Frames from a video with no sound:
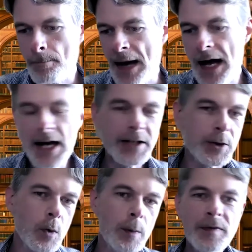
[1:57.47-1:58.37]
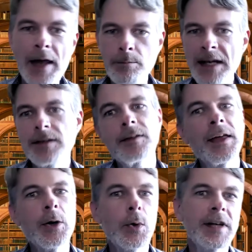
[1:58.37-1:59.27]
man and a woman they meet,
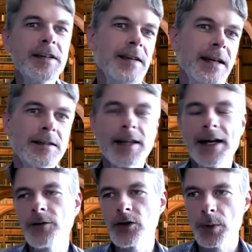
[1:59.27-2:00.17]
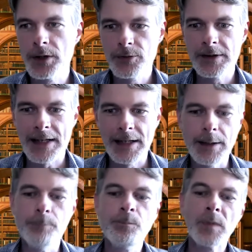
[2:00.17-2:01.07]
they go on a date, they have this wonderful
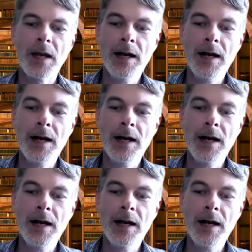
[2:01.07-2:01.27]
time.